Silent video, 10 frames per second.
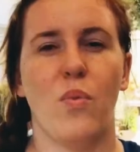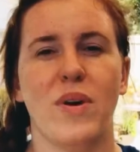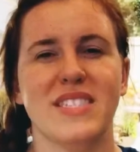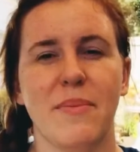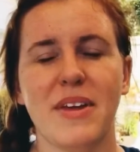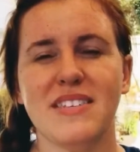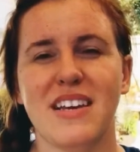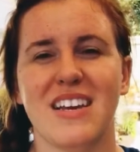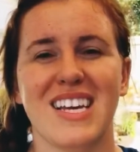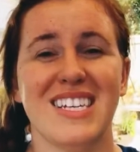When something's
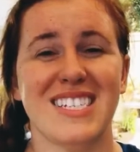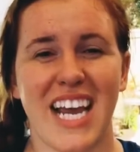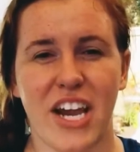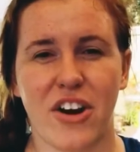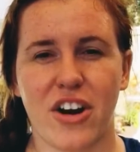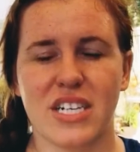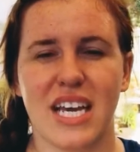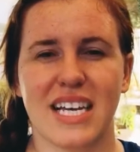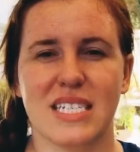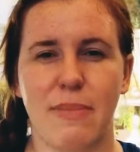in a container,
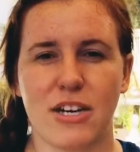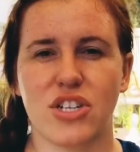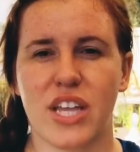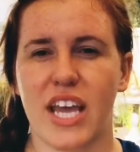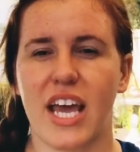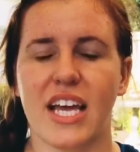especially,